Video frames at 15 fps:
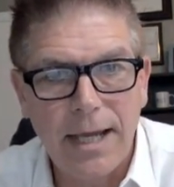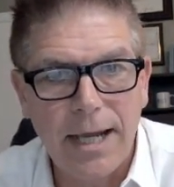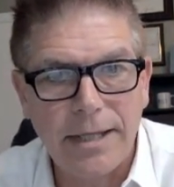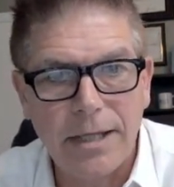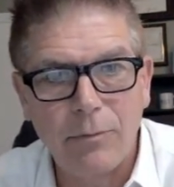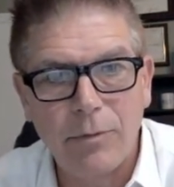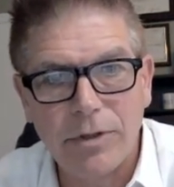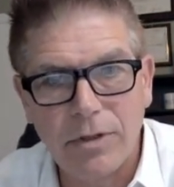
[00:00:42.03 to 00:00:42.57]
And
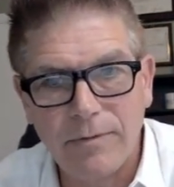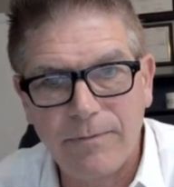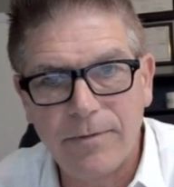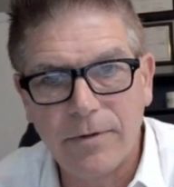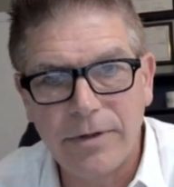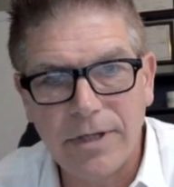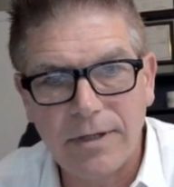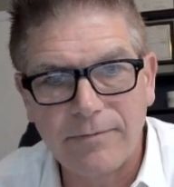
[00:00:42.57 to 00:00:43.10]
then when you
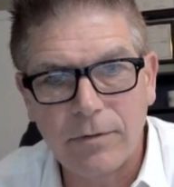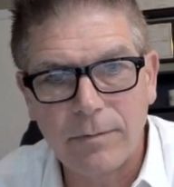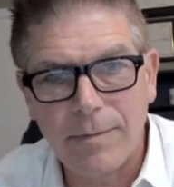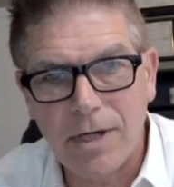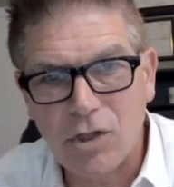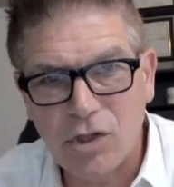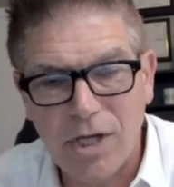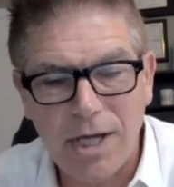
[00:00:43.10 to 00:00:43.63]
fill the
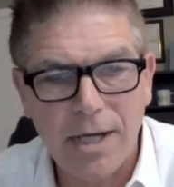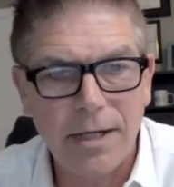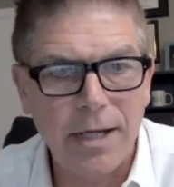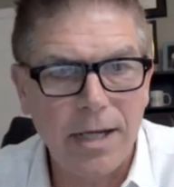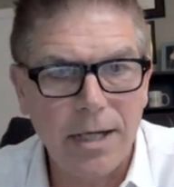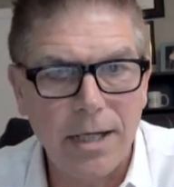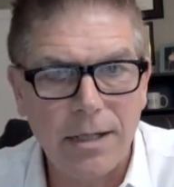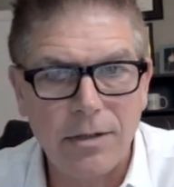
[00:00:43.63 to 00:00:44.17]
information out
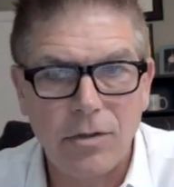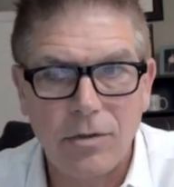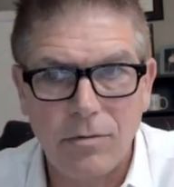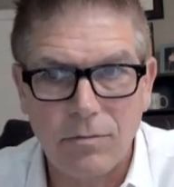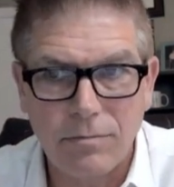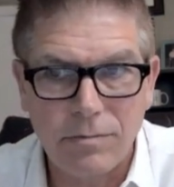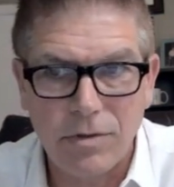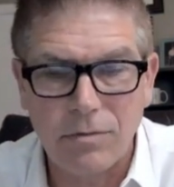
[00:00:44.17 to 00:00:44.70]
and
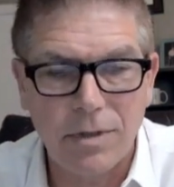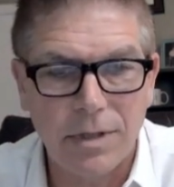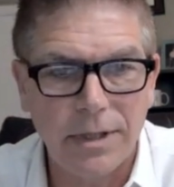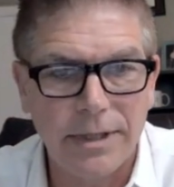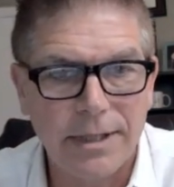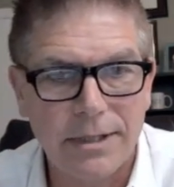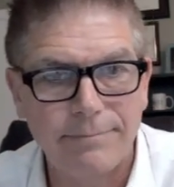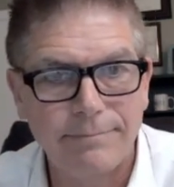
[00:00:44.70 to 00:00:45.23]
you
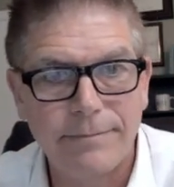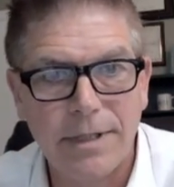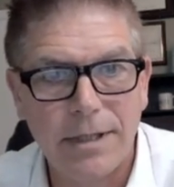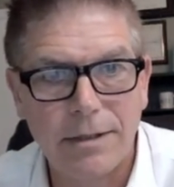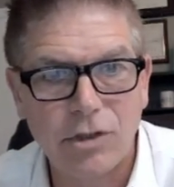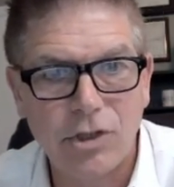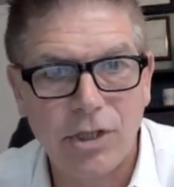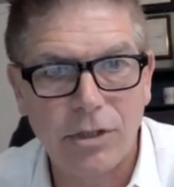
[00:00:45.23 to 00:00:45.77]
click,
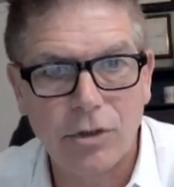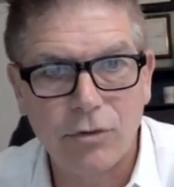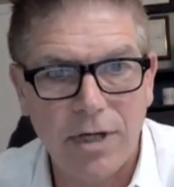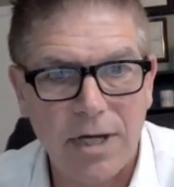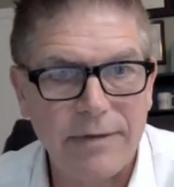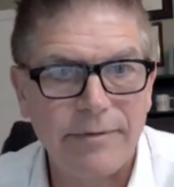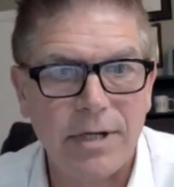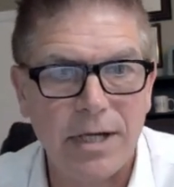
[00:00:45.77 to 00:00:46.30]
share
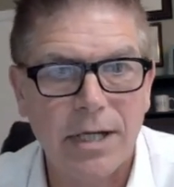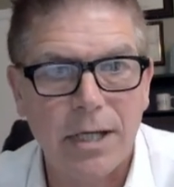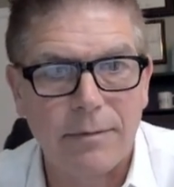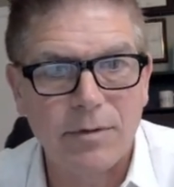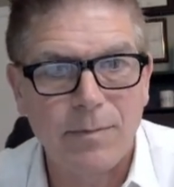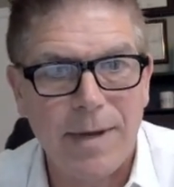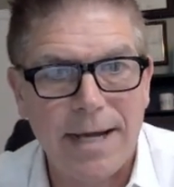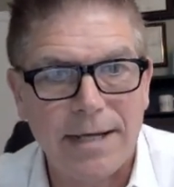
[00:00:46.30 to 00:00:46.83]
drive, it
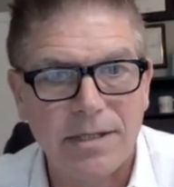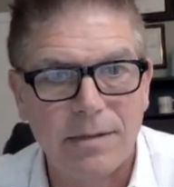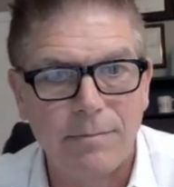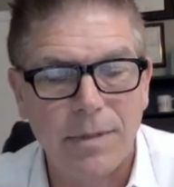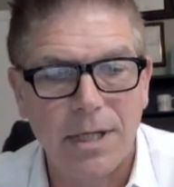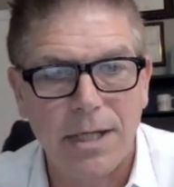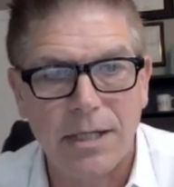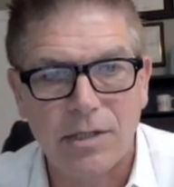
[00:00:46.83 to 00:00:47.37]
comes back to
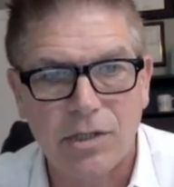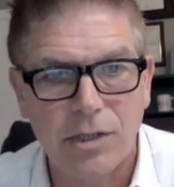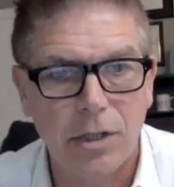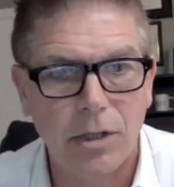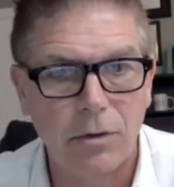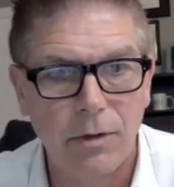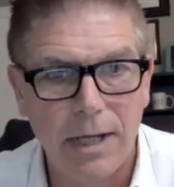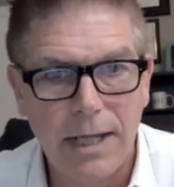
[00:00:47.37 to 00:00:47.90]
me.
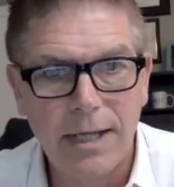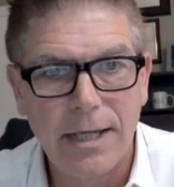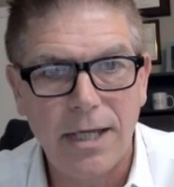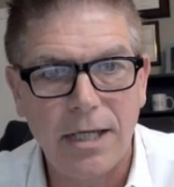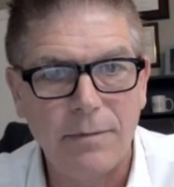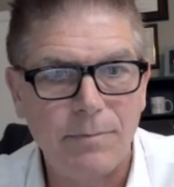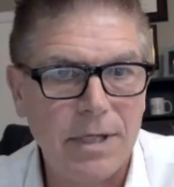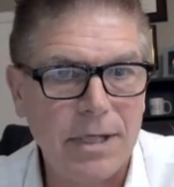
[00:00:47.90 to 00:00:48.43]
So
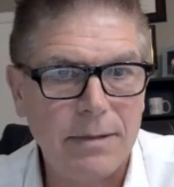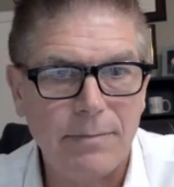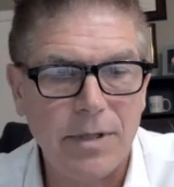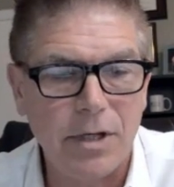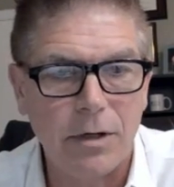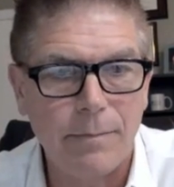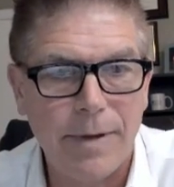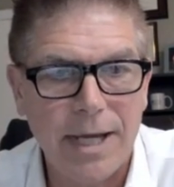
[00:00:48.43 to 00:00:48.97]
it'd be,
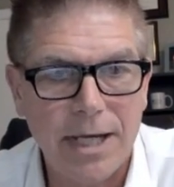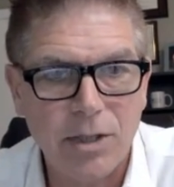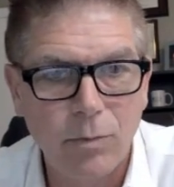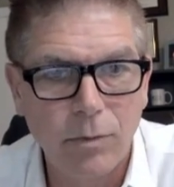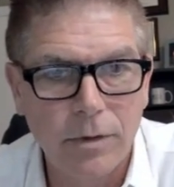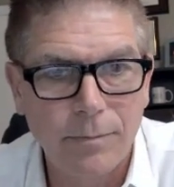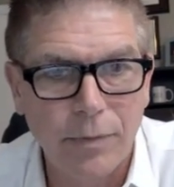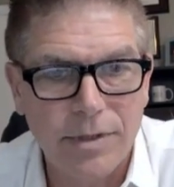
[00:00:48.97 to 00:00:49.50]

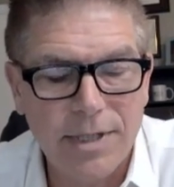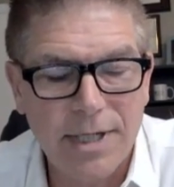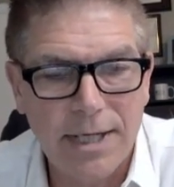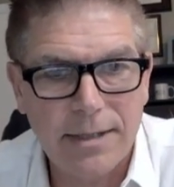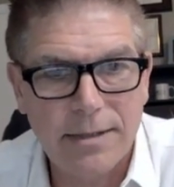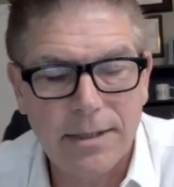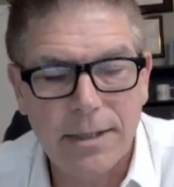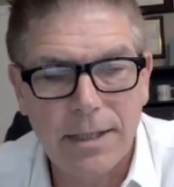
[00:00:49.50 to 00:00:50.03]
password
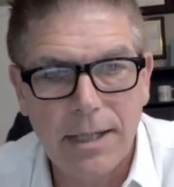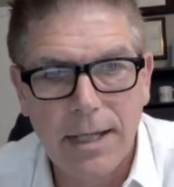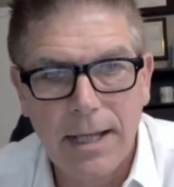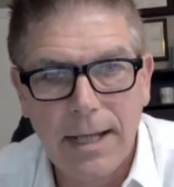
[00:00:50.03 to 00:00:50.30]
protected.